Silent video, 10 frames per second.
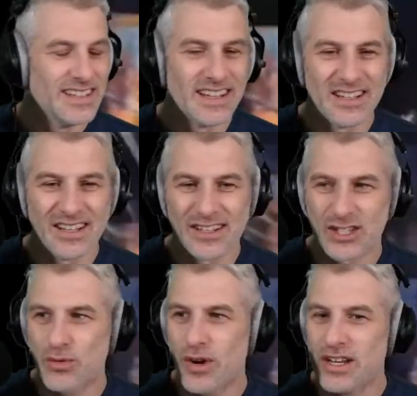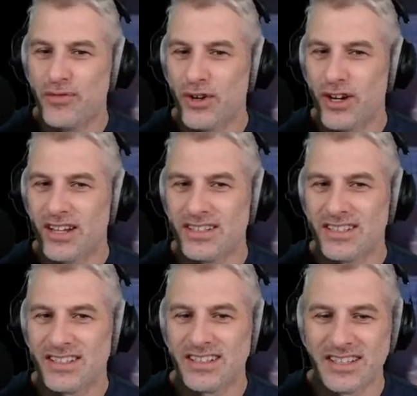uh, are 20 foot
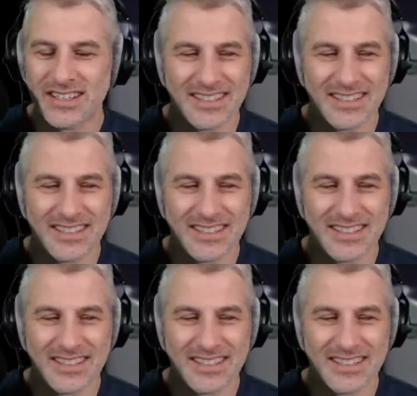under the